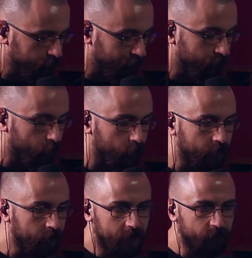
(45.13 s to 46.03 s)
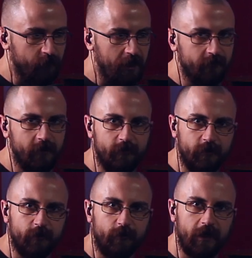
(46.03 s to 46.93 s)
and they're very
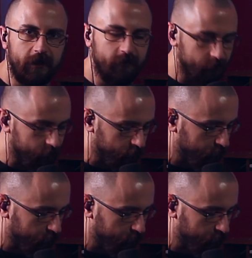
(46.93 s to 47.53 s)
inventive and creative as a